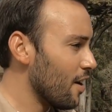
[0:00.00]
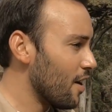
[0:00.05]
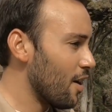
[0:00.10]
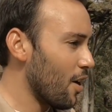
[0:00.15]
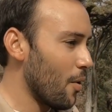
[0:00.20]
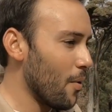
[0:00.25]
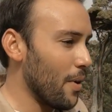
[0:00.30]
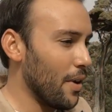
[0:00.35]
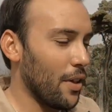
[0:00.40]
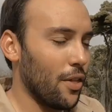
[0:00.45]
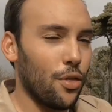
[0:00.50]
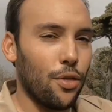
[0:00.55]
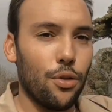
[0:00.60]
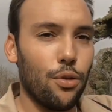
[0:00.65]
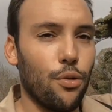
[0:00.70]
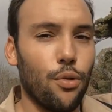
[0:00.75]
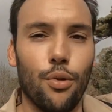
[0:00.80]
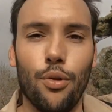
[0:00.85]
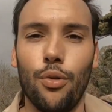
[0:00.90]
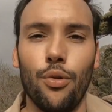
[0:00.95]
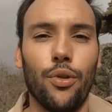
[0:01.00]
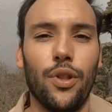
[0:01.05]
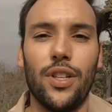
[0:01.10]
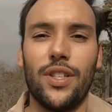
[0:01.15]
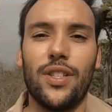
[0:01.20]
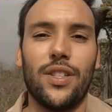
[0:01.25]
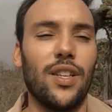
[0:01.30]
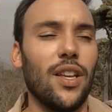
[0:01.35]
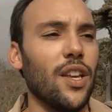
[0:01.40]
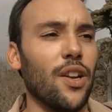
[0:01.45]
going through the
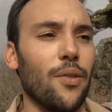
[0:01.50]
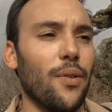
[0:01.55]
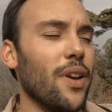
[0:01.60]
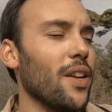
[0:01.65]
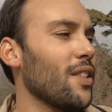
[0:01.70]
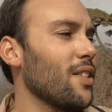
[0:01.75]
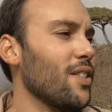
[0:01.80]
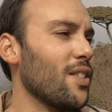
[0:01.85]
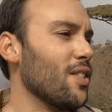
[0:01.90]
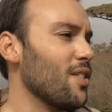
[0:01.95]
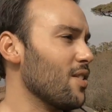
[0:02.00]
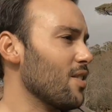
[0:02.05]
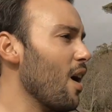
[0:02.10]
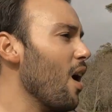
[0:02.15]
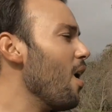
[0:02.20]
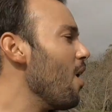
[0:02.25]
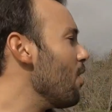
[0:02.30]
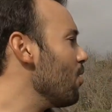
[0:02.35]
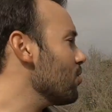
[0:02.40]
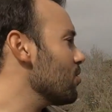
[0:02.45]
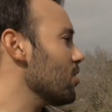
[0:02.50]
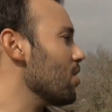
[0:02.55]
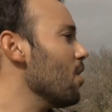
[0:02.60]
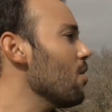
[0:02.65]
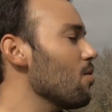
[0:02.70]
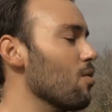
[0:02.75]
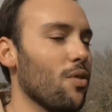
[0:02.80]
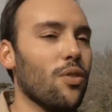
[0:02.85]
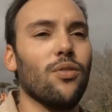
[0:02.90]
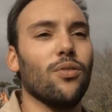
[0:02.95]
scenery. It's so
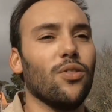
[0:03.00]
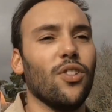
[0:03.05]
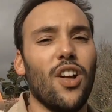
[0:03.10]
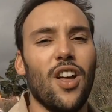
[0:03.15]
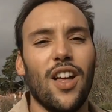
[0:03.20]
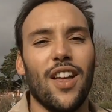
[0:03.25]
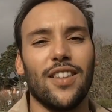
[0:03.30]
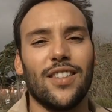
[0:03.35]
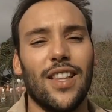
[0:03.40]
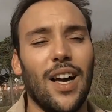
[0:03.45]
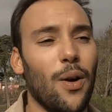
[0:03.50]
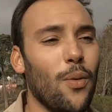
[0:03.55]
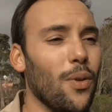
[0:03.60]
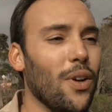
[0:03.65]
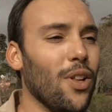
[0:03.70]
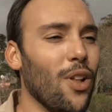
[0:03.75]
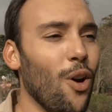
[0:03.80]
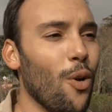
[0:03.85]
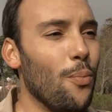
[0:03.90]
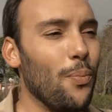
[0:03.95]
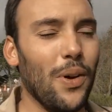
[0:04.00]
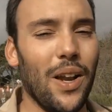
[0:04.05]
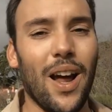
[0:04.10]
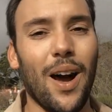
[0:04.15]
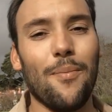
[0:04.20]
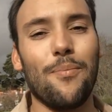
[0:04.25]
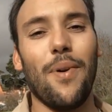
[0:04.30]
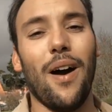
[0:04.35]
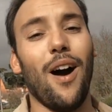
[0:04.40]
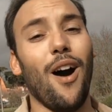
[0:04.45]
cool. That will open
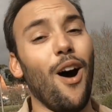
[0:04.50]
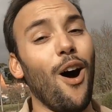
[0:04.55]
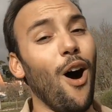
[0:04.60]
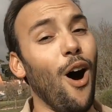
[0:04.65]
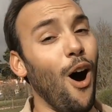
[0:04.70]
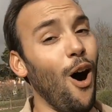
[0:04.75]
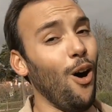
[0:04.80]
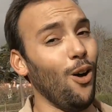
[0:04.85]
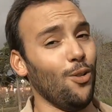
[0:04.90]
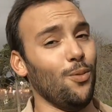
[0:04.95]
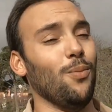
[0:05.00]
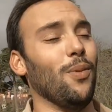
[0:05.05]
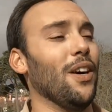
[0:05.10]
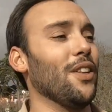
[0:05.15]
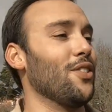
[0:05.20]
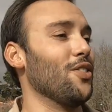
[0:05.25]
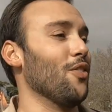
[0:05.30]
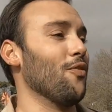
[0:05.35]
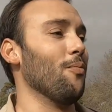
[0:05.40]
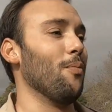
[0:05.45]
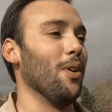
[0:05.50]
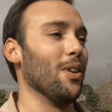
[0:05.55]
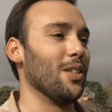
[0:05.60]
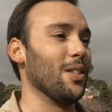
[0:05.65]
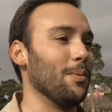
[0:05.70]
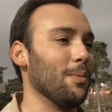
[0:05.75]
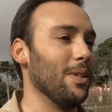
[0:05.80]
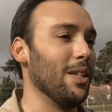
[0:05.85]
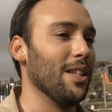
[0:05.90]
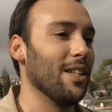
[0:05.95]
up a whole bunch of
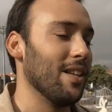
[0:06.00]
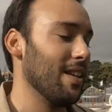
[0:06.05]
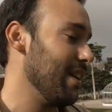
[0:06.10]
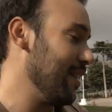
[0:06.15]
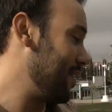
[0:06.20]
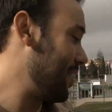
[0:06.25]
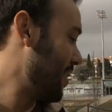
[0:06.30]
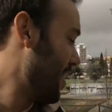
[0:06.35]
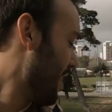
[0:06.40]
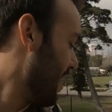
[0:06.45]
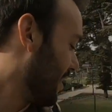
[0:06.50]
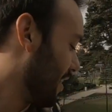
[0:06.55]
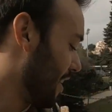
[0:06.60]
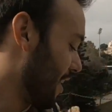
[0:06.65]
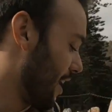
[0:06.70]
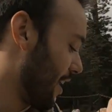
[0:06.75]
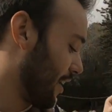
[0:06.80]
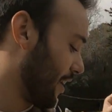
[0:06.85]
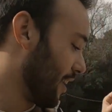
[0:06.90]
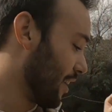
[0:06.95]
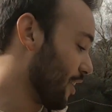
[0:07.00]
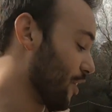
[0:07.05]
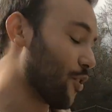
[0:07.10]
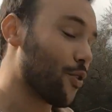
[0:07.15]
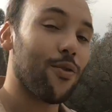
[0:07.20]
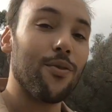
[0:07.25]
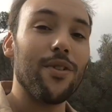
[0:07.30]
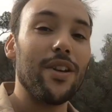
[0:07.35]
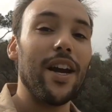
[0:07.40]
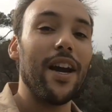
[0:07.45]
possibilities that I can
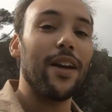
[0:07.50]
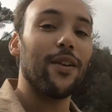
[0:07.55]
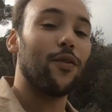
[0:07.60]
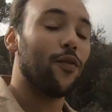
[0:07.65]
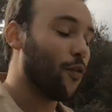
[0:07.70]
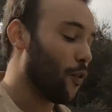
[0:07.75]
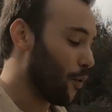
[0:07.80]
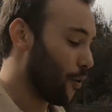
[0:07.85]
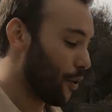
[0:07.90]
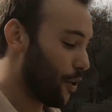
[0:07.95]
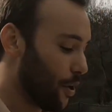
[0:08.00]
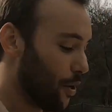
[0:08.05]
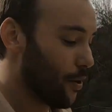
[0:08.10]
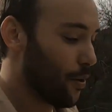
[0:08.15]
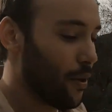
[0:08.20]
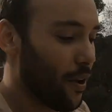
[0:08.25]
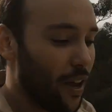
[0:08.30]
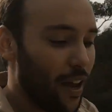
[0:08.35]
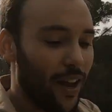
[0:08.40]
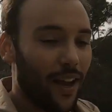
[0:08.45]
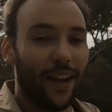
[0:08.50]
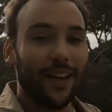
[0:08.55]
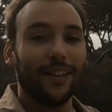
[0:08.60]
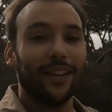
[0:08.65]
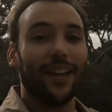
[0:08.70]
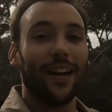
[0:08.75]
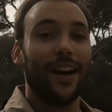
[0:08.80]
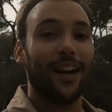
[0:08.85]
create for you in the